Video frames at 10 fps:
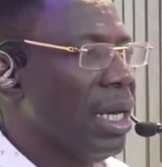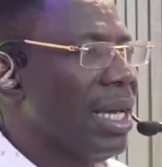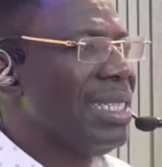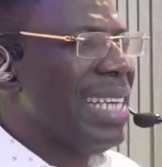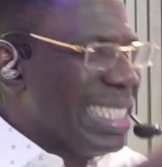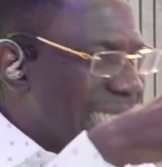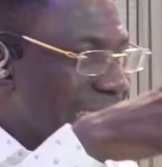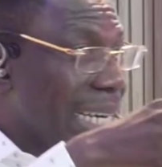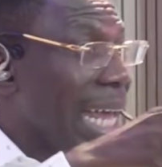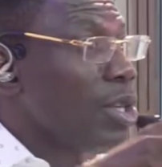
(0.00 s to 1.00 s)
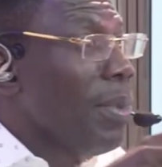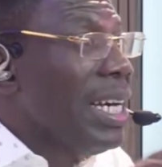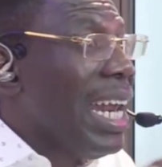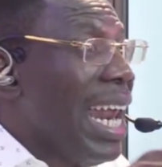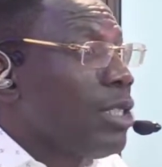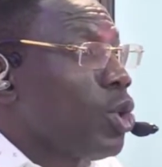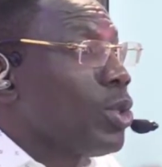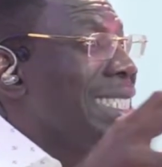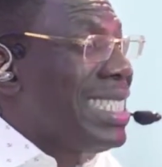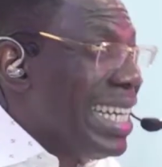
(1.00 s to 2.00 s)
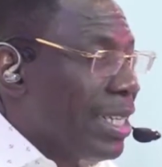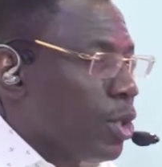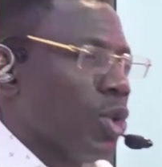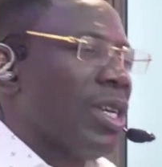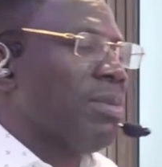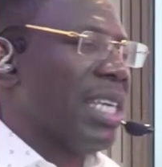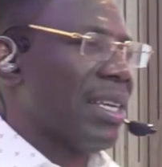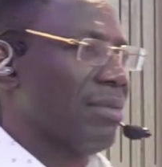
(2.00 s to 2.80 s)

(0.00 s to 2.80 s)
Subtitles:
The stickler, somebody that likes to stick to something.